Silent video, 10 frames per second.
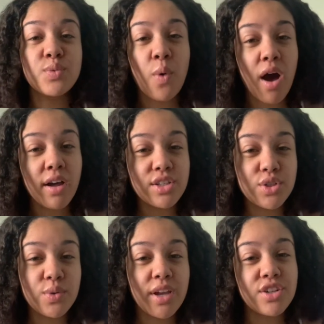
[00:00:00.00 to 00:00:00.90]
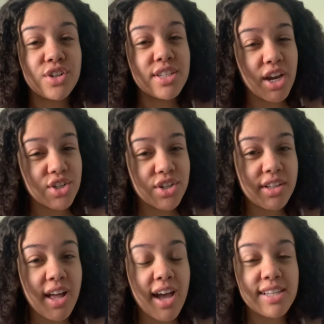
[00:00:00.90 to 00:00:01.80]
want to
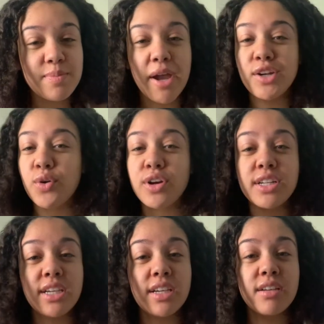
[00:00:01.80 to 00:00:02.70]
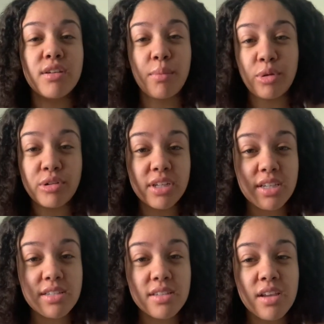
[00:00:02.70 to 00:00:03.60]
intersectionalize minority
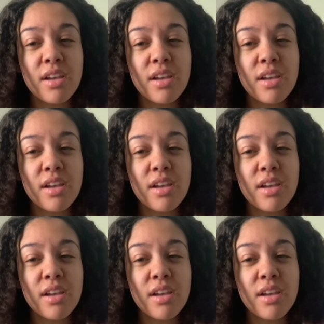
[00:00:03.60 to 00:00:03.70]
communities